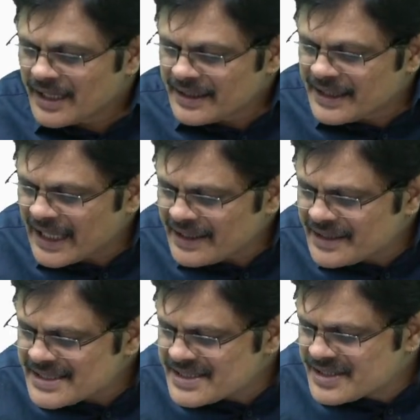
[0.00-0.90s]
Then
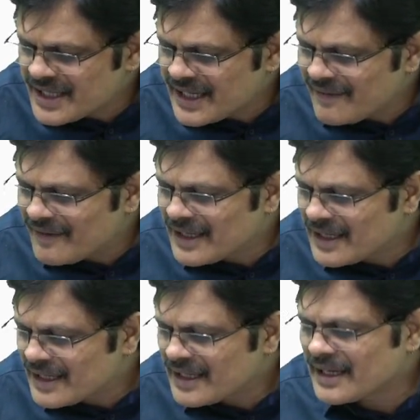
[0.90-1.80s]
this 3 will
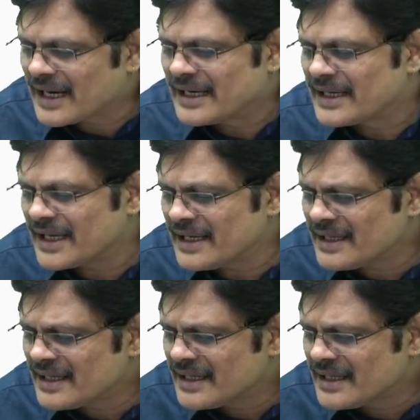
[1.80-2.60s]
contain